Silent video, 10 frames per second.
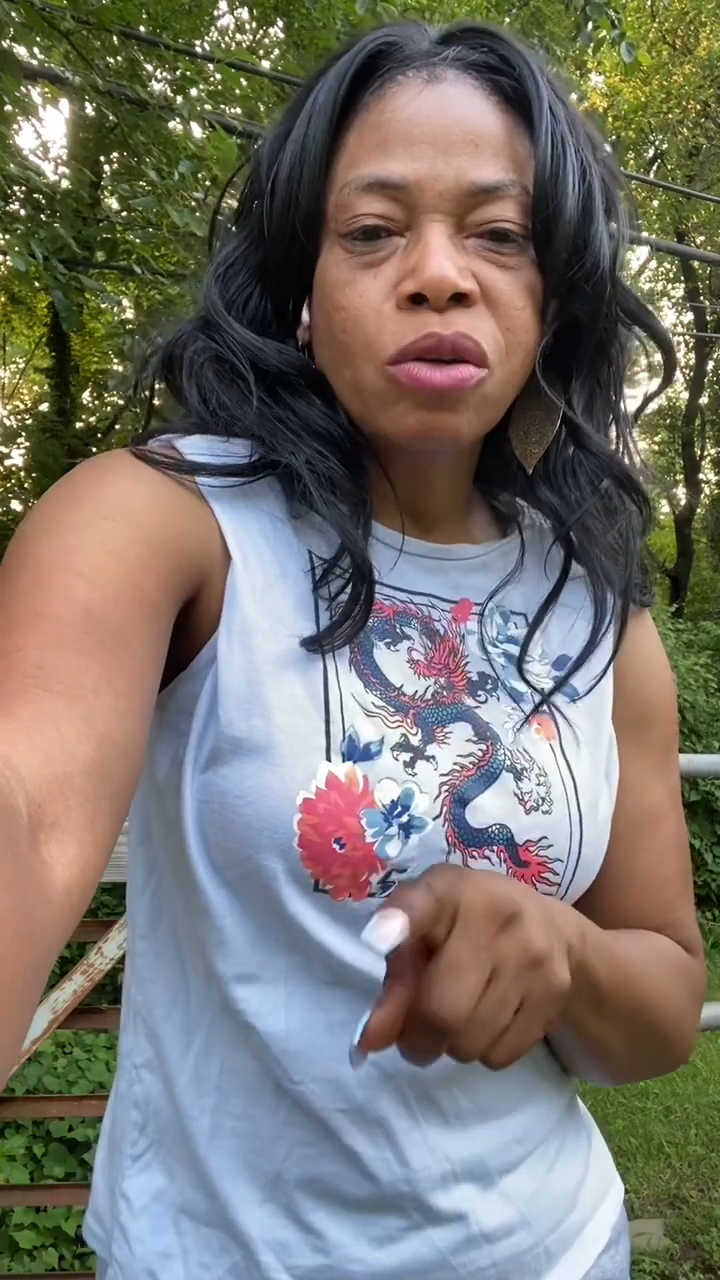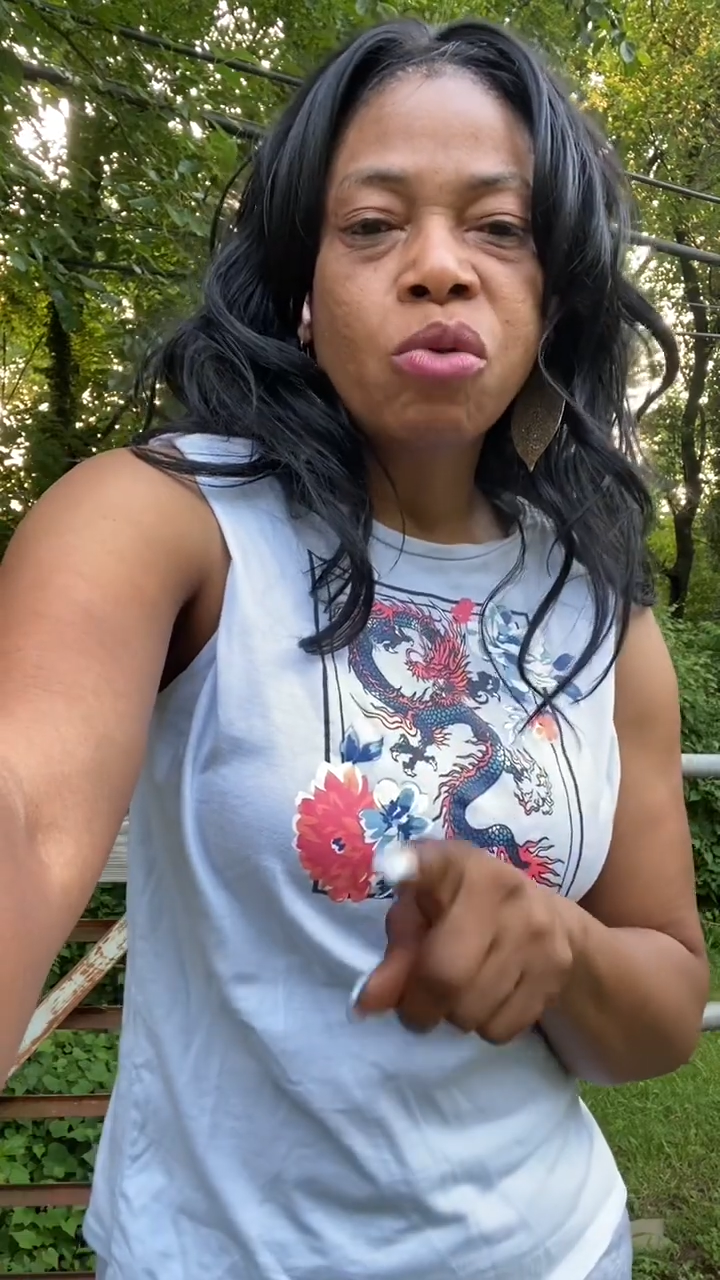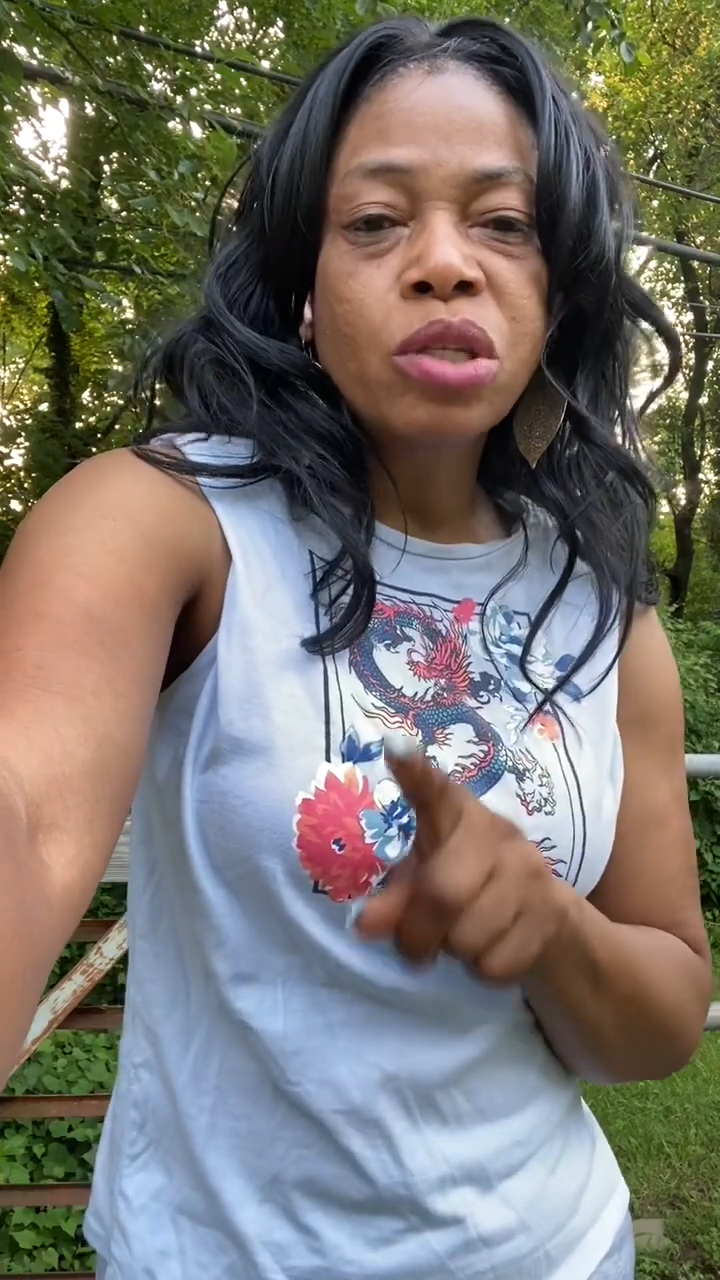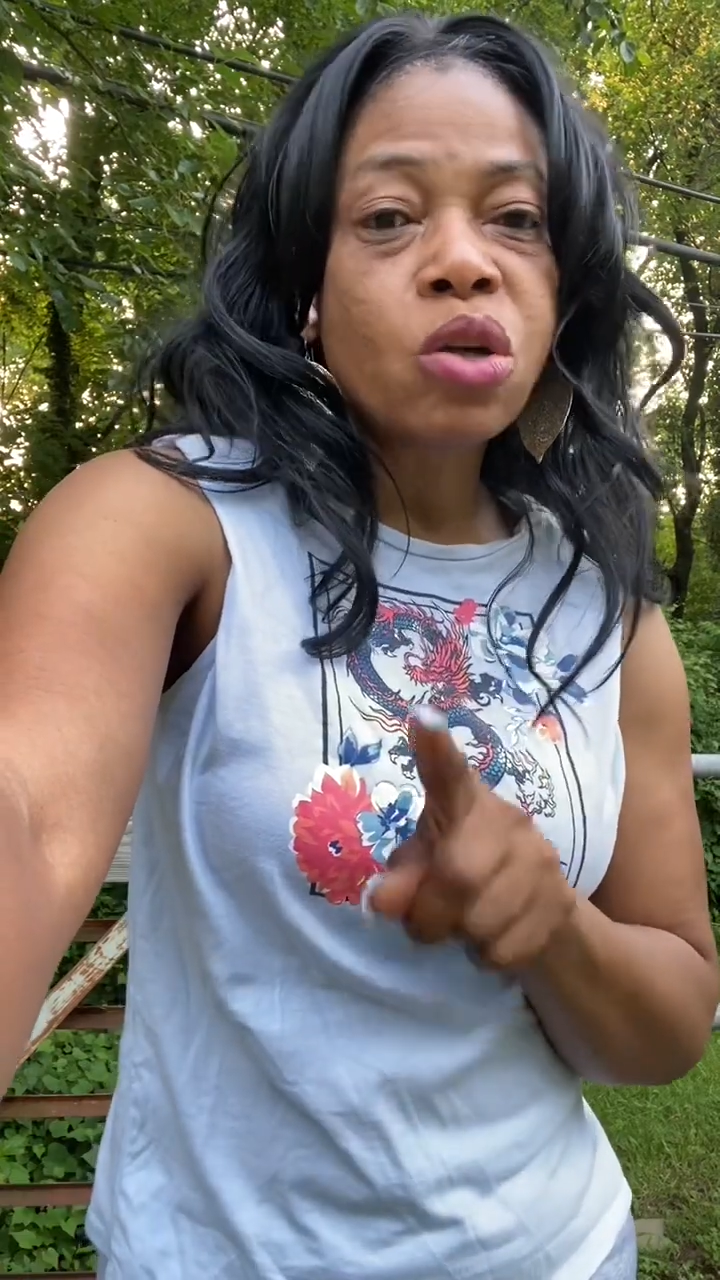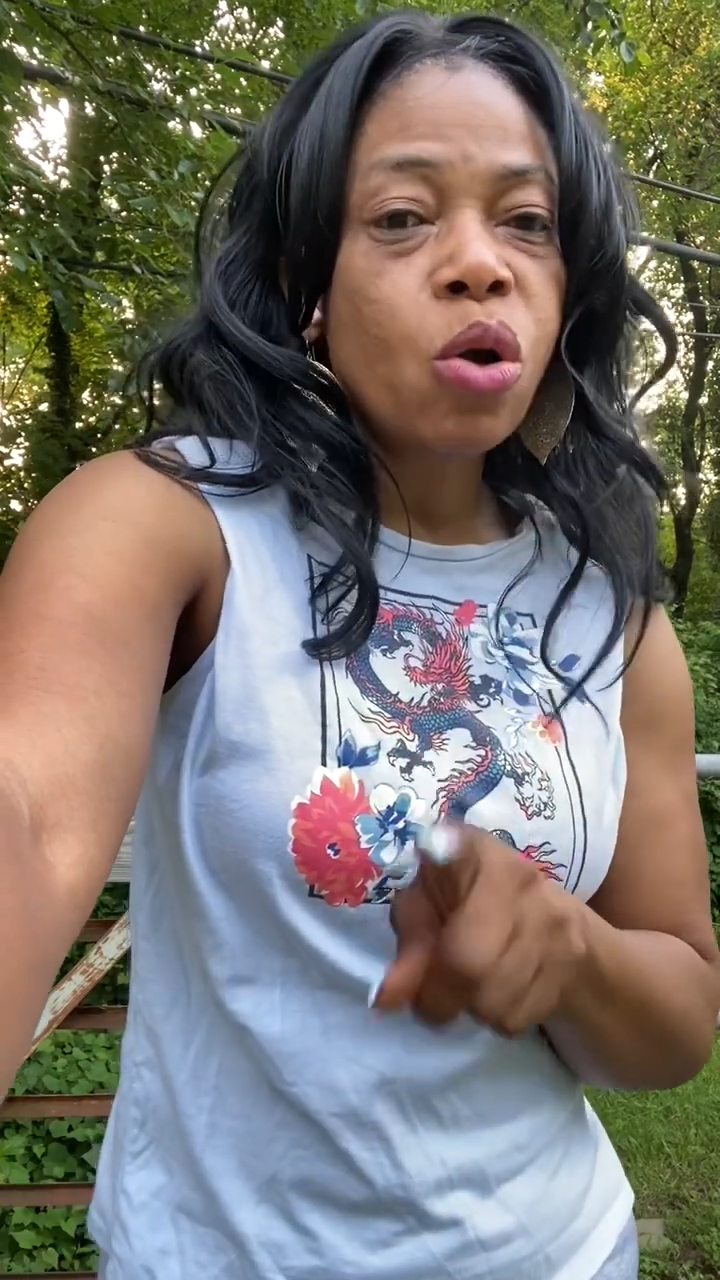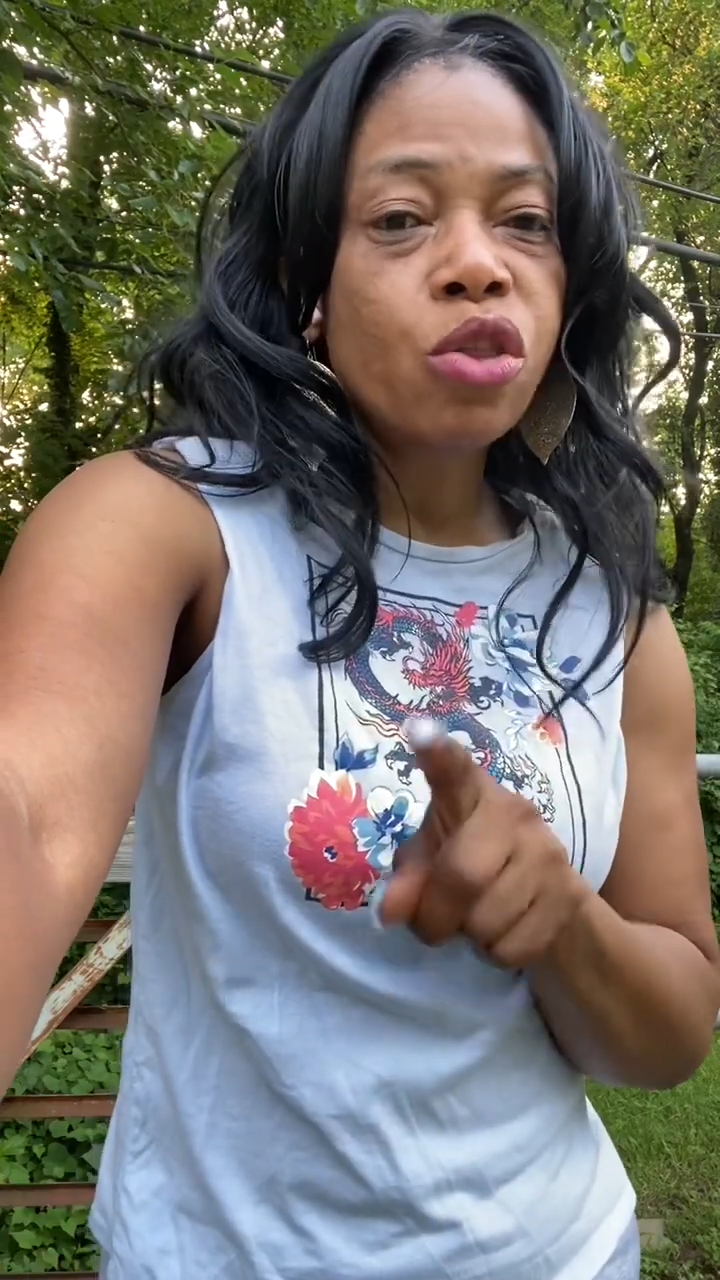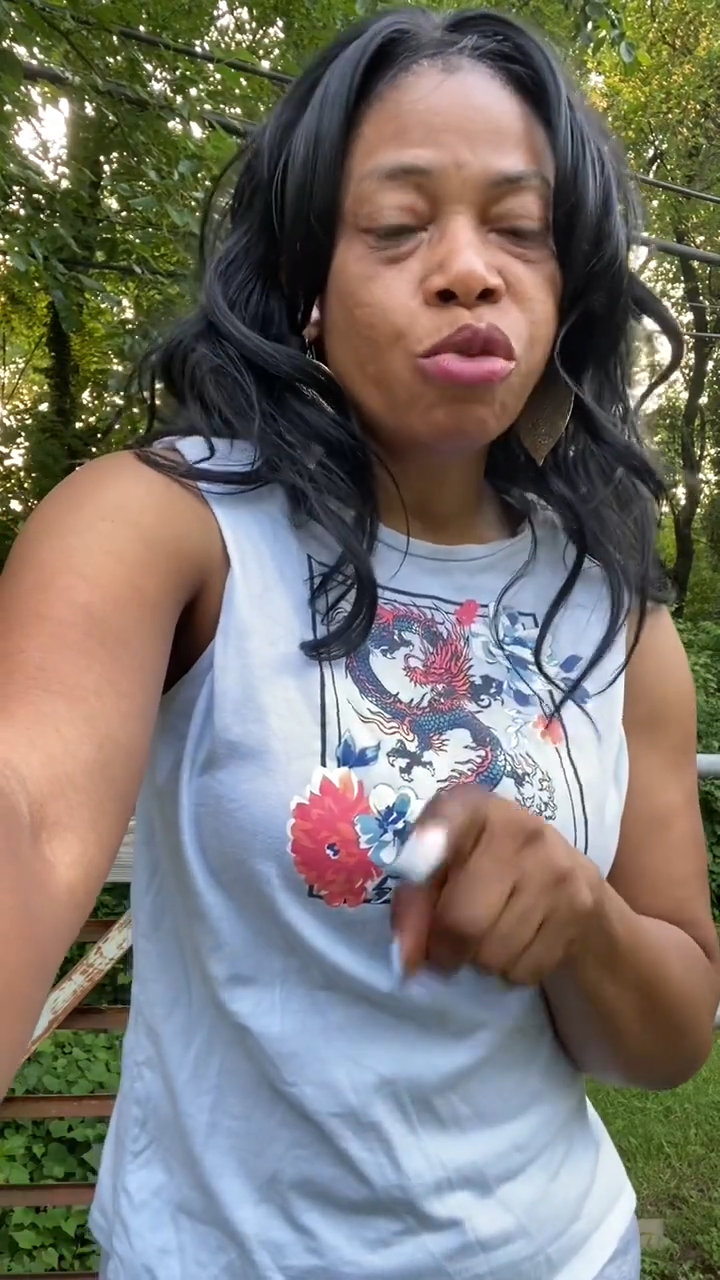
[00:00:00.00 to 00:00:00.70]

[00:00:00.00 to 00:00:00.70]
who is going